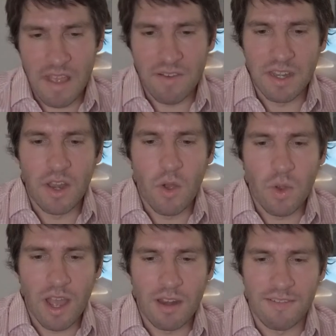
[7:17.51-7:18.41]
if I
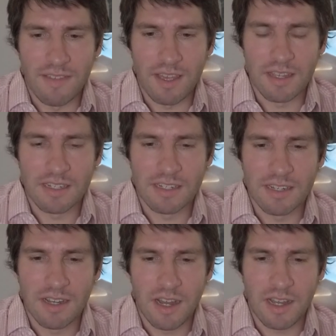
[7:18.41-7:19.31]
know kind of things,
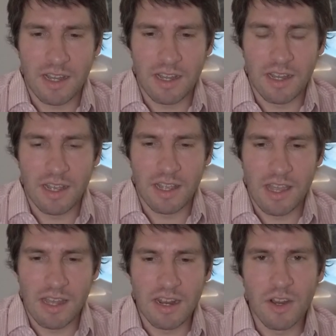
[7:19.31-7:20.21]
uh,
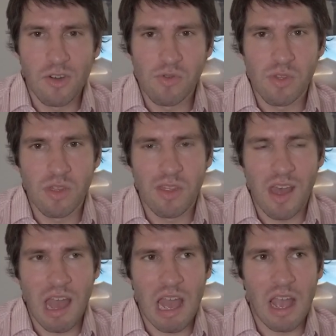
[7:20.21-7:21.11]
and I know
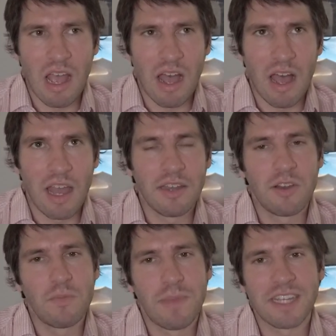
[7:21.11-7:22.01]
I
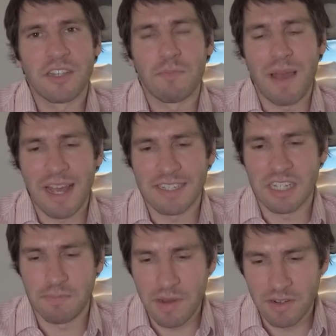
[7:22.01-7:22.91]
know based on past
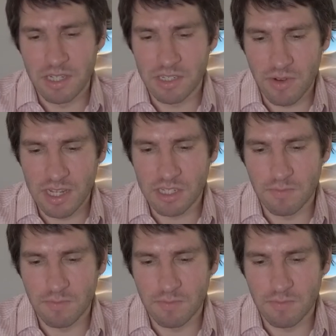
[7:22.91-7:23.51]
experience, right?